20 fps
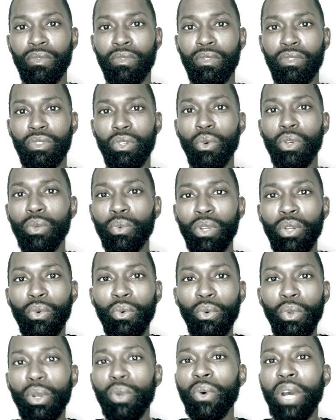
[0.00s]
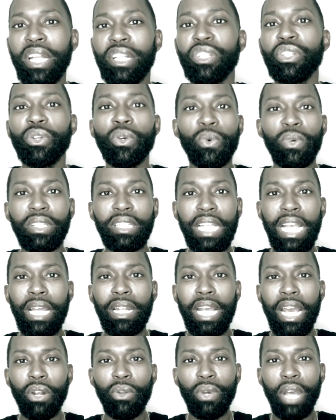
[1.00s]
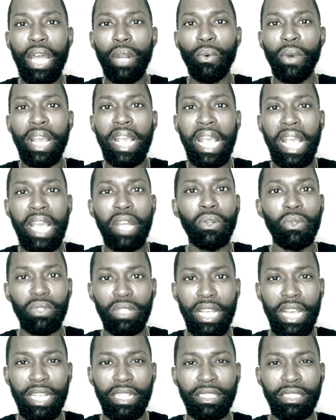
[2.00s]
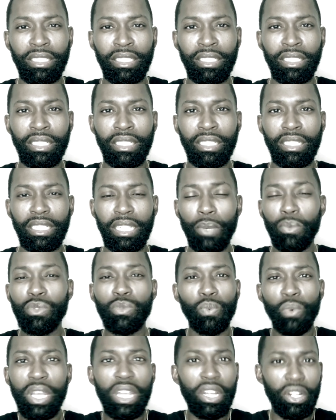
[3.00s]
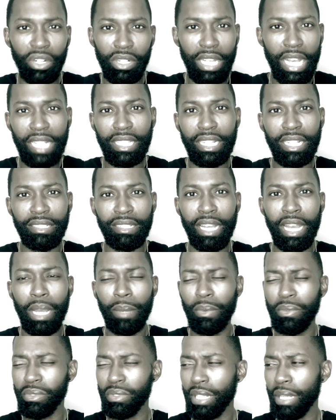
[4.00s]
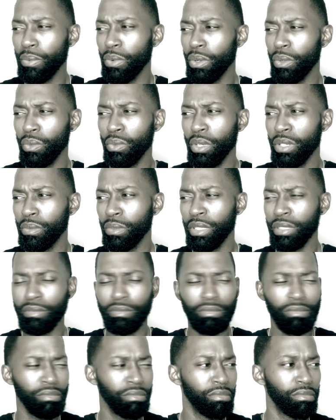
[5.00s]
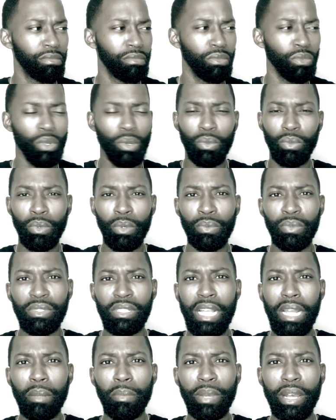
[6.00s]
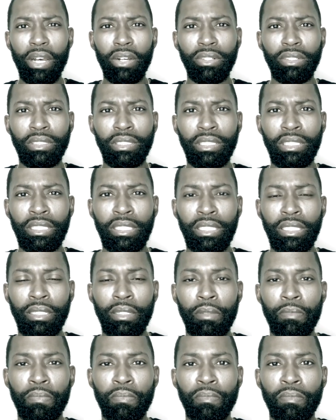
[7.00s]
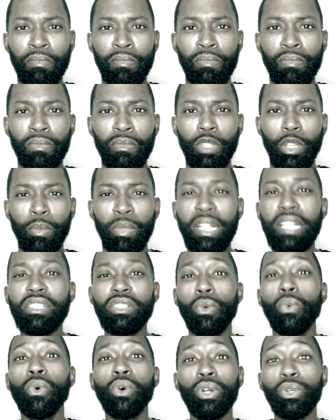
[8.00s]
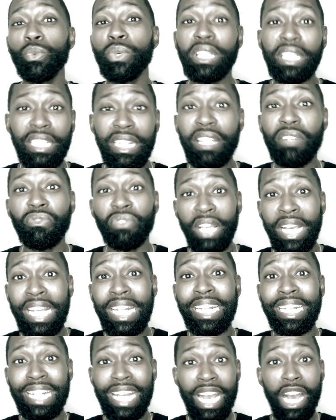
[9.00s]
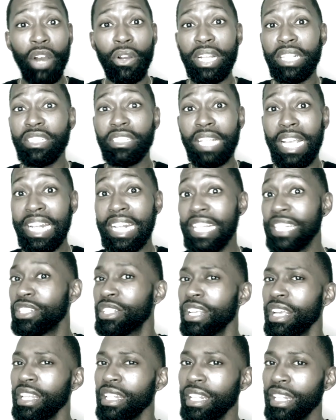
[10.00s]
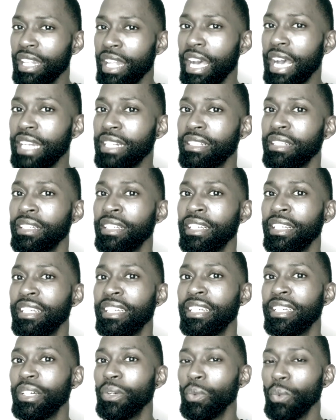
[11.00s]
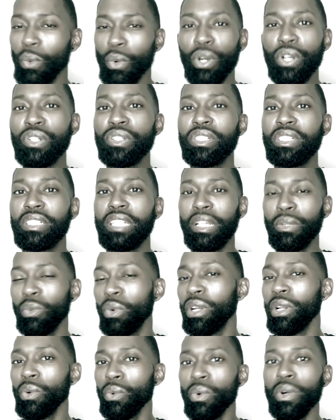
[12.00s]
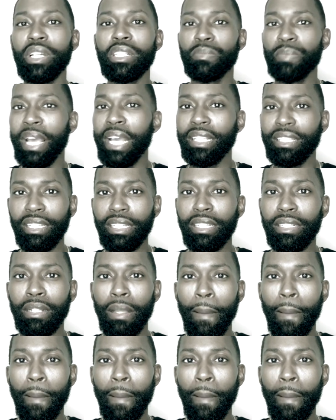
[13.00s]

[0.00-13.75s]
So what do I do with that? How do I handle that? It was weird at that time. I was like, whoa, what was that about? But that's the world we live in now. It's a lot worse than what it was back then.